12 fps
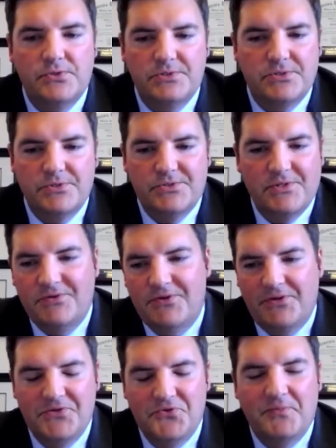There's nothing you
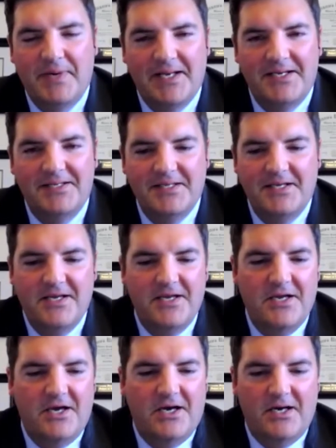can do about it
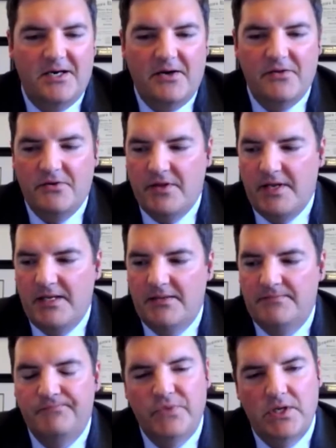other
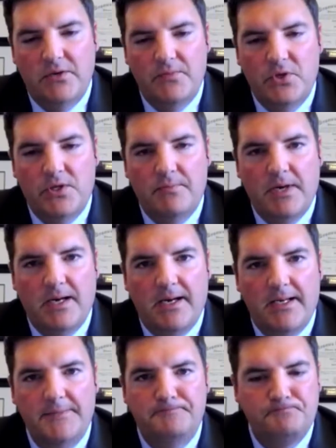than, you know, you can
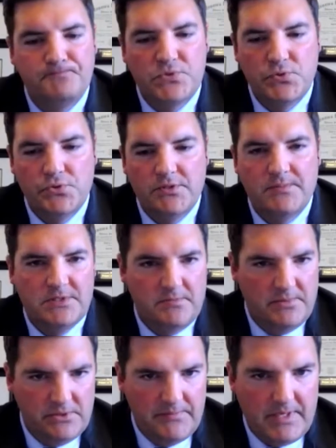buy short-term
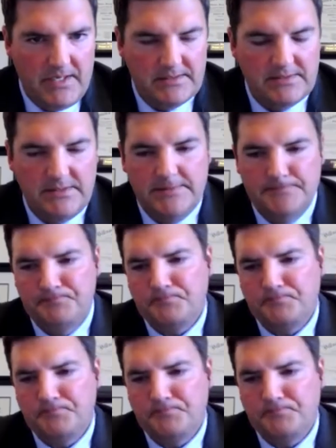disability policy